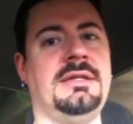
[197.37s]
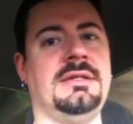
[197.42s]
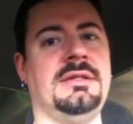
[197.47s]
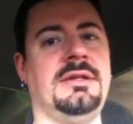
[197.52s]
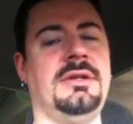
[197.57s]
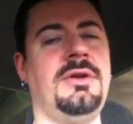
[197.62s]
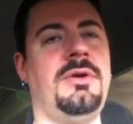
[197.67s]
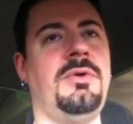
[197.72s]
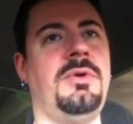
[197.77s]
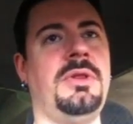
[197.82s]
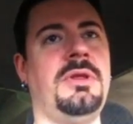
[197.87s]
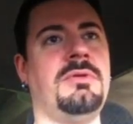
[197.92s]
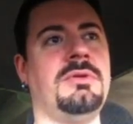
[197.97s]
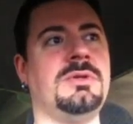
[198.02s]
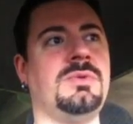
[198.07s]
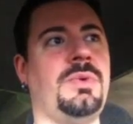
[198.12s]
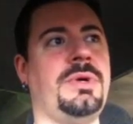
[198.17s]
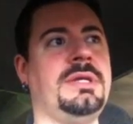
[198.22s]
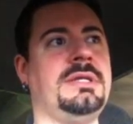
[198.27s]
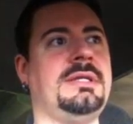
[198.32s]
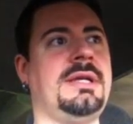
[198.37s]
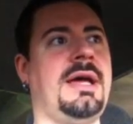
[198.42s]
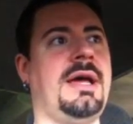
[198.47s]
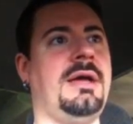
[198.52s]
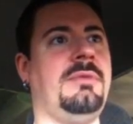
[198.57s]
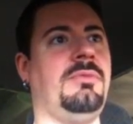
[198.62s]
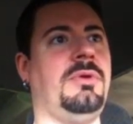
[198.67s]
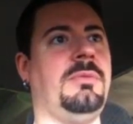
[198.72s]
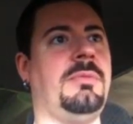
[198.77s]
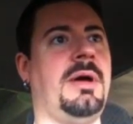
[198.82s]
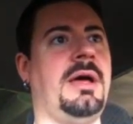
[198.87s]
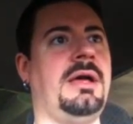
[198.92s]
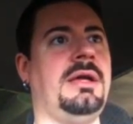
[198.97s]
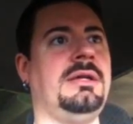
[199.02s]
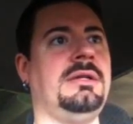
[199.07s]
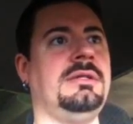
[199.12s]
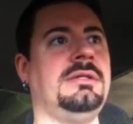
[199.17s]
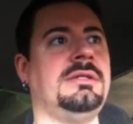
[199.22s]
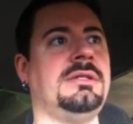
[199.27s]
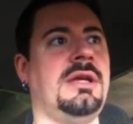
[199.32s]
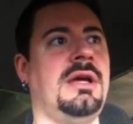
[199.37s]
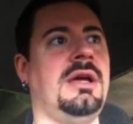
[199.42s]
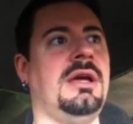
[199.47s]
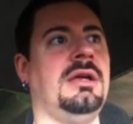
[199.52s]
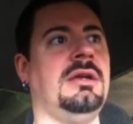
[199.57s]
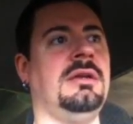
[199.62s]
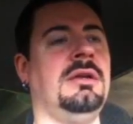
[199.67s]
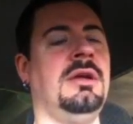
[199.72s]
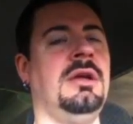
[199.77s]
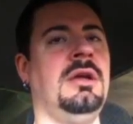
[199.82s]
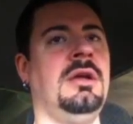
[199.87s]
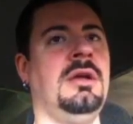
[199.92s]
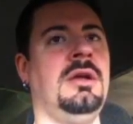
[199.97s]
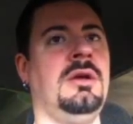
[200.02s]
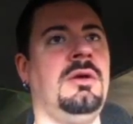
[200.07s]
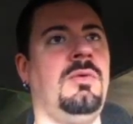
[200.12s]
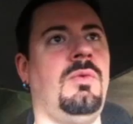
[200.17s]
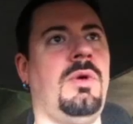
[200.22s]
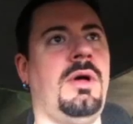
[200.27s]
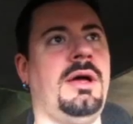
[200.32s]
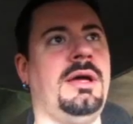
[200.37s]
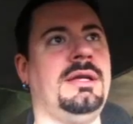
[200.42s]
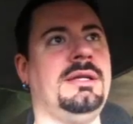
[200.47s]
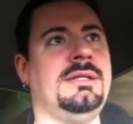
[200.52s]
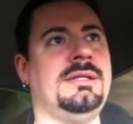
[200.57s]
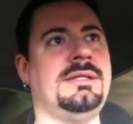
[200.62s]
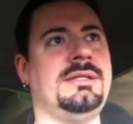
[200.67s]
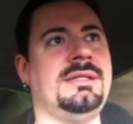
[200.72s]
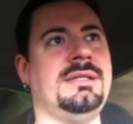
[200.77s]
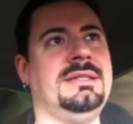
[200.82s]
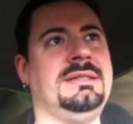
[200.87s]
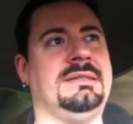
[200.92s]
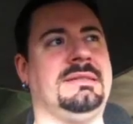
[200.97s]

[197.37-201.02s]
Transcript: You know, there was one time when my son was,